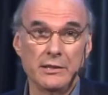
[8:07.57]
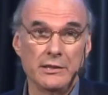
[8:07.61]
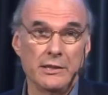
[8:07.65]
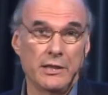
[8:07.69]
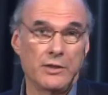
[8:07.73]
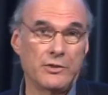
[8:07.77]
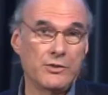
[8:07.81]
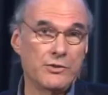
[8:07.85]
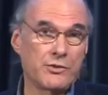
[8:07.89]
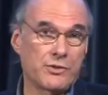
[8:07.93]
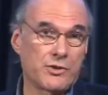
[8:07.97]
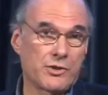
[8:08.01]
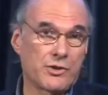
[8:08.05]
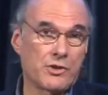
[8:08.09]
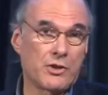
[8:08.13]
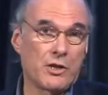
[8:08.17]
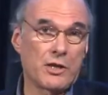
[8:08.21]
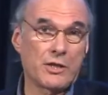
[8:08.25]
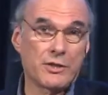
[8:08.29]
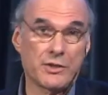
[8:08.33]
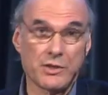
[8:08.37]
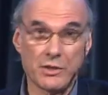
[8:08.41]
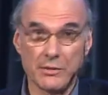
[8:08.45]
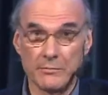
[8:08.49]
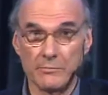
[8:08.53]
Now, you
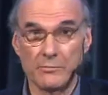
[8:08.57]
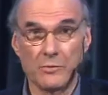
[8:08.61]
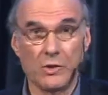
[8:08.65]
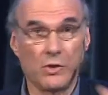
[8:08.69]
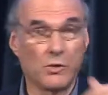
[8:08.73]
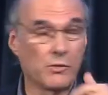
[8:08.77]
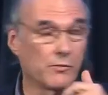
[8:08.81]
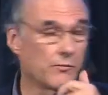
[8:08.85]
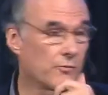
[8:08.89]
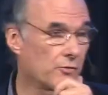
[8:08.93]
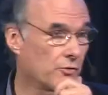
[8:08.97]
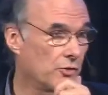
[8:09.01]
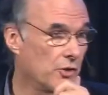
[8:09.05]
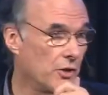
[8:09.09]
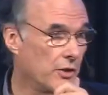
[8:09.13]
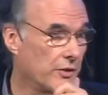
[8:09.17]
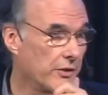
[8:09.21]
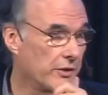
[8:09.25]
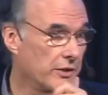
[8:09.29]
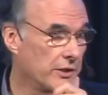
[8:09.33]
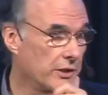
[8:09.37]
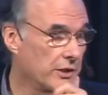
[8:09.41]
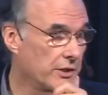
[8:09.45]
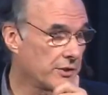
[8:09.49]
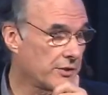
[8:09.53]
saw some overall,
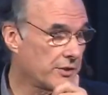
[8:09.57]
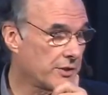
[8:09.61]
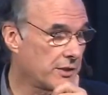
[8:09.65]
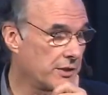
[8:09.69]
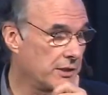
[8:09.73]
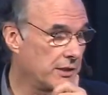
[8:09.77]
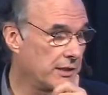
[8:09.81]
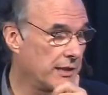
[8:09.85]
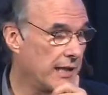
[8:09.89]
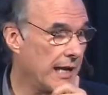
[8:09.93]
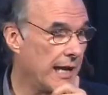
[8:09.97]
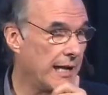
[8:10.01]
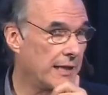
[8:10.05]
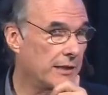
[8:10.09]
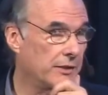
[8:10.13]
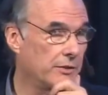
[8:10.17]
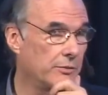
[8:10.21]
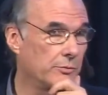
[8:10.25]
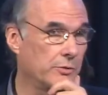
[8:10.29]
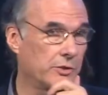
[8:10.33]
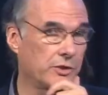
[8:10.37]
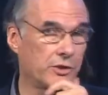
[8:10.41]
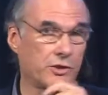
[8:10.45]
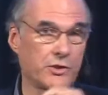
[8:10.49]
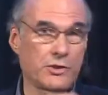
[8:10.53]
the Nielsen data,
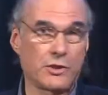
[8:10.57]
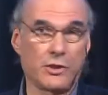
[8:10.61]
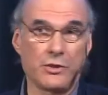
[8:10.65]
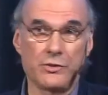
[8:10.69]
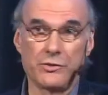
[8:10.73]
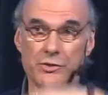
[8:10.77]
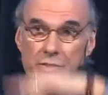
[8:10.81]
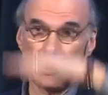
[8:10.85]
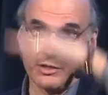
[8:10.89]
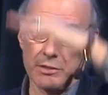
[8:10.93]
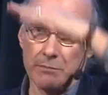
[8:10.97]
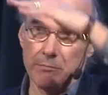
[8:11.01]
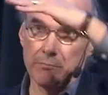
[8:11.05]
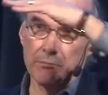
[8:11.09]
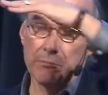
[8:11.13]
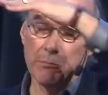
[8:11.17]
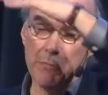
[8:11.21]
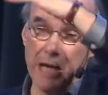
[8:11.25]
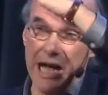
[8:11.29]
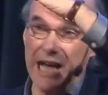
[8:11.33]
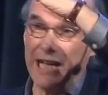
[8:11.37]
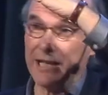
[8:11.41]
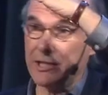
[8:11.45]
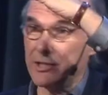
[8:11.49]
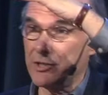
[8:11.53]
which showed some
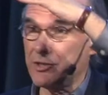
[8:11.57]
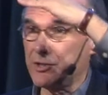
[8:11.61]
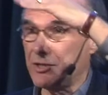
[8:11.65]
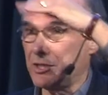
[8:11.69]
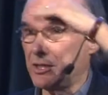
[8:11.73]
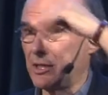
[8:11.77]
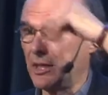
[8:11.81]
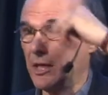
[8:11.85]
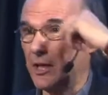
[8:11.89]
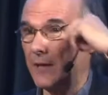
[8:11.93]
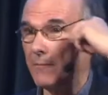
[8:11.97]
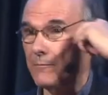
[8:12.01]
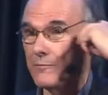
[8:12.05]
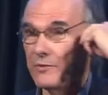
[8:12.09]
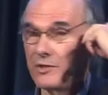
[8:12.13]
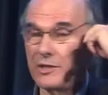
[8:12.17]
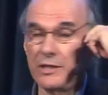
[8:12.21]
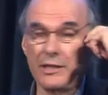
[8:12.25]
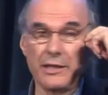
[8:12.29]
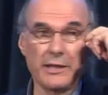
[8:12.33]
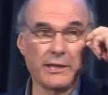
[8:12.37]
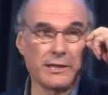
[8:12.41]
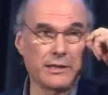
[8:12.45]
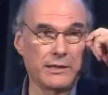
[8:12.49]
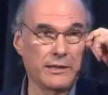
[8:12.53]
modest
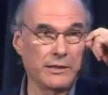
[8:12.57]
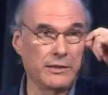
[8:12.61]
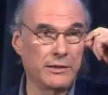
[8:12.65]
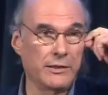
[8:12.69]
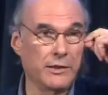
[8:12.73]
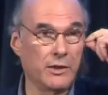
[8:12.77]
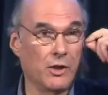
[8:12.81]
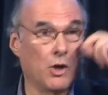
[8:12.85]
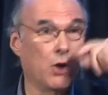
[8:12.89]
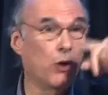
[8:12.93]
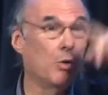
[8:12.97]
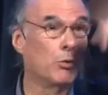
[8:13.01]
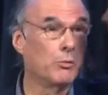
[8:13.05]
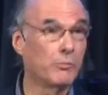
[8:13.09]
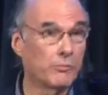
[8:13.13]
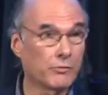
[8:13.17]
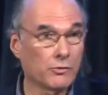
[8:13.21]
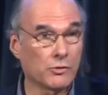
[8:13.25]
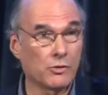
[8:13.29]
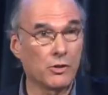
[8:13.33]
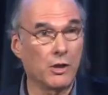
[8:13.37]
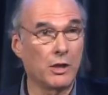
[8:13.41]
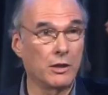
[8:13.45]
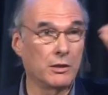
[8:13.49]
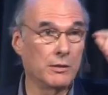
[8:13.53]
uptick in the
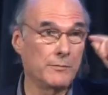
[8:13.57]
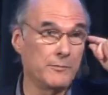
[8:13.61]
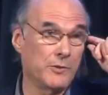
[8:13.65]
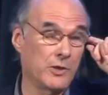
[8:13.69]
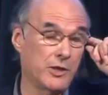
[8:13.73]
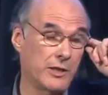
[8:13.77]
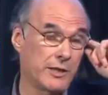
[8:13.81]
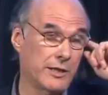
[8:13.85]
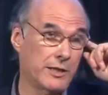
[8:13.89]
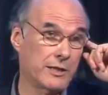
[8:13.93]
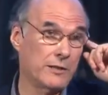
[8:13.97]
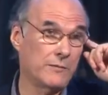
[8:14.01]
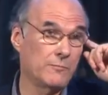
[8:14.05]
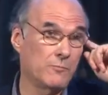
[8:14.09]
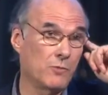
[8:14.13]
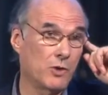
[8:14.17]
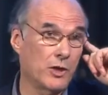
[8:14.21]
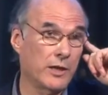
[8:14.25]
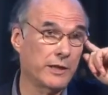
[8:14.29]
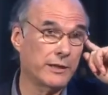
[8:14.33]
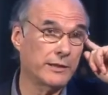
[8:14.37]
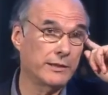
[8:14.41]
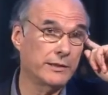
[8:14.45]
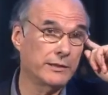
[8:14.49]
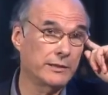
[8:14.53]
overall American
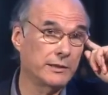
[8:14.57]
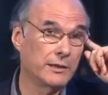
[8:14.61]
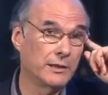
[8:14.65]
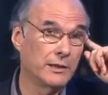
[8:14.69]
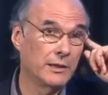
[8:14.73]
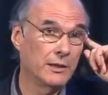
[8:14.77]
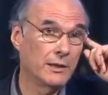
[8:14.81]
market.